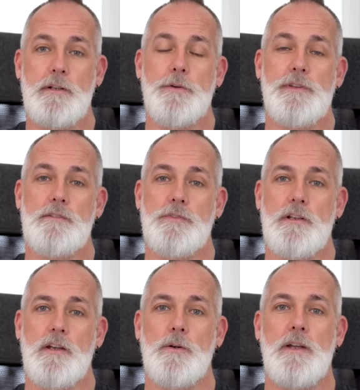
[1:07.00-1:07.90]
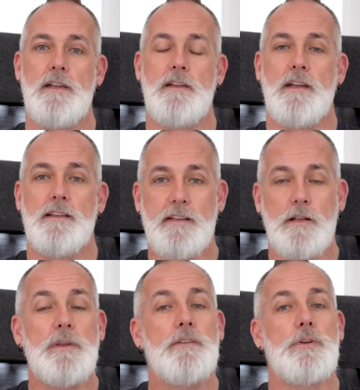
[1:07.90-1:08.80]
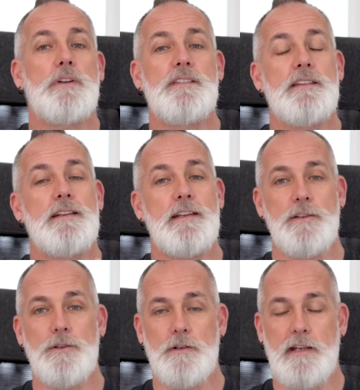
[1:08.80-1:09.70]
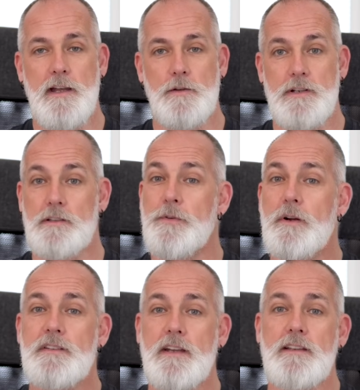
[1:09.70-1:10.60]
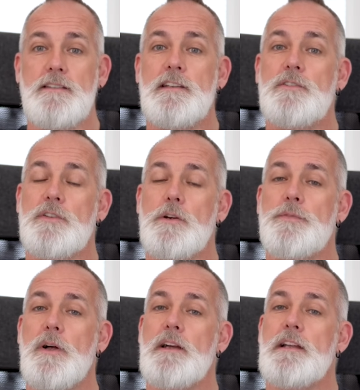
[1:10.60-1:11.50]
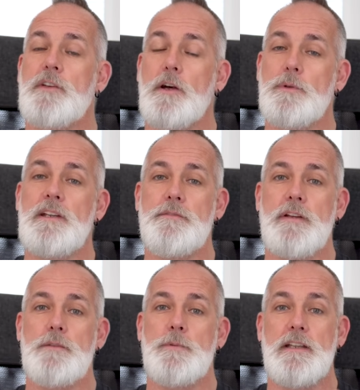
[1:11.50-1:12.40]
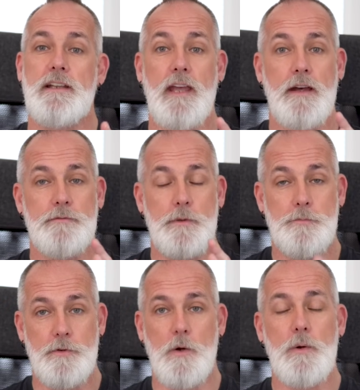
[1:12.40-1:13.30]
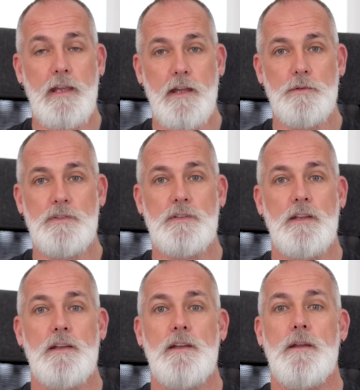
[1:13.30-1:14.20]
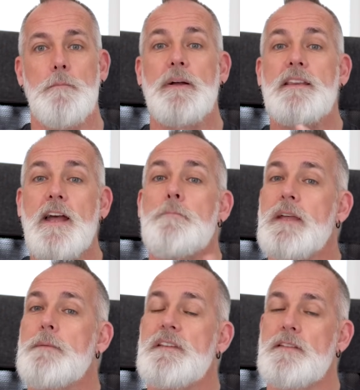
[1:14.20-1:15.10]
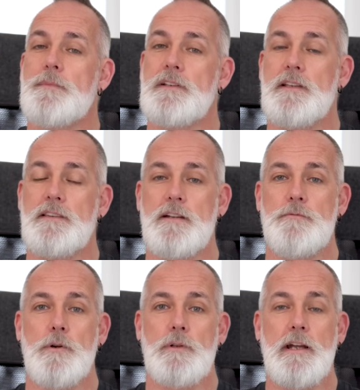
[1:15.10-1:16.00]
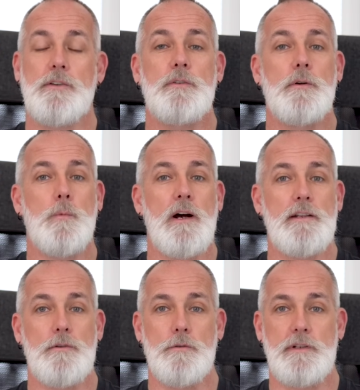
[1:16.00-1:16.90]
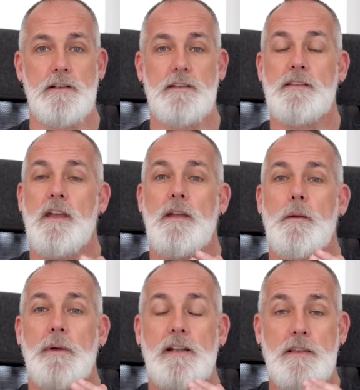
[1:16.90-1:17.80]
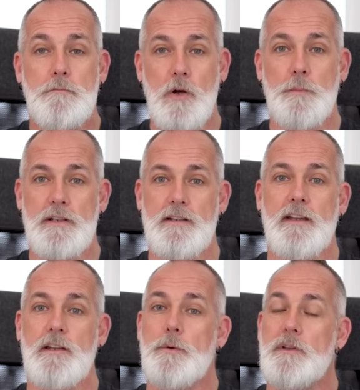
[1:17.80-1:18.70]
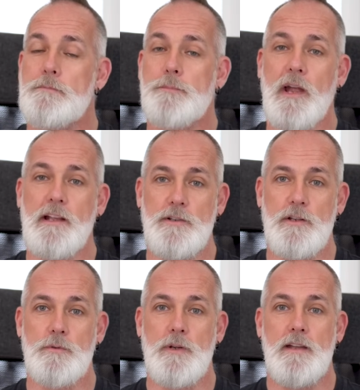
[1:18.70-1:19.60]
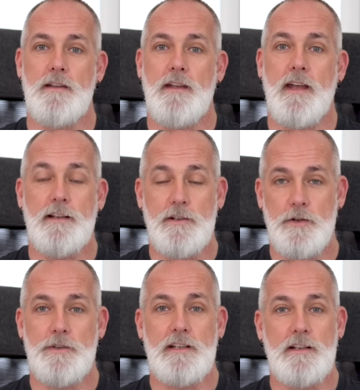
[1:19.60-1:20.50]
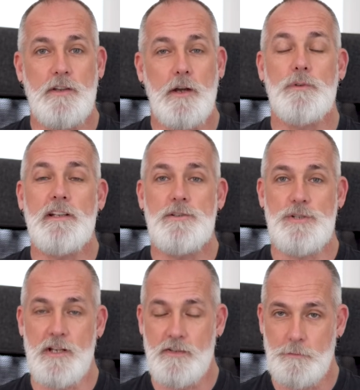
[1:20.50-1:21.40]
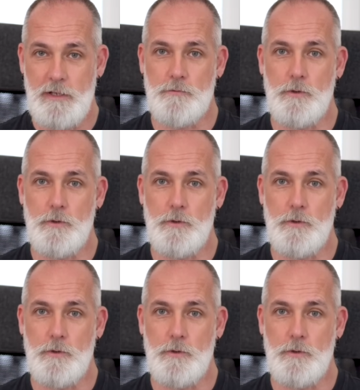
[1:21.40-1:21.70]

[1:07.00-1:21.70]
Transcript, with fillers: below this video and tell me if you can see it in your account. As far as I can see so far, it's only available in Canva Pro accounts, but that may be something that they roll out to a wider audience. But at the moment, I know it's brand new, and I know that it's only just been